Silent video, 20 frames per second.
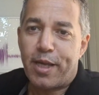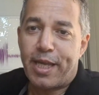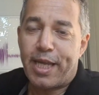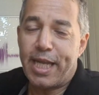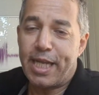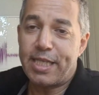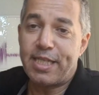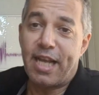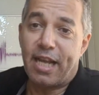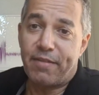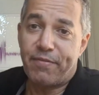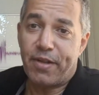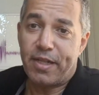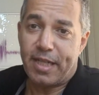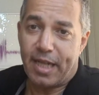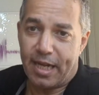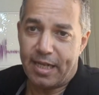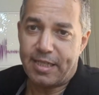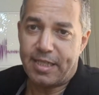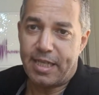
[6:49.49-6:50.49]
kids
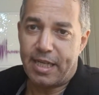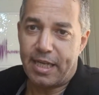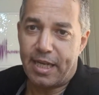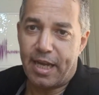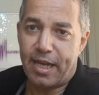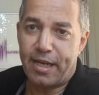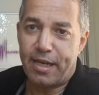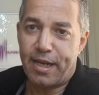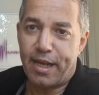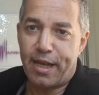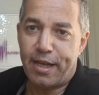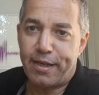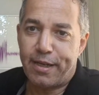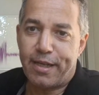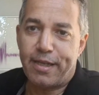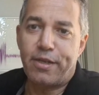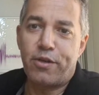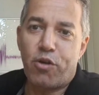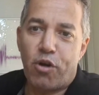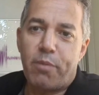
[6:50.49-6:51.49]
advertising and
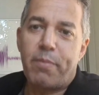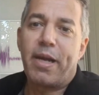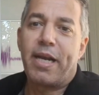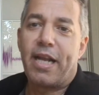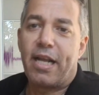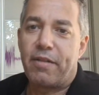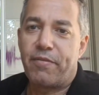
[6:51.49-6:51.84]
normal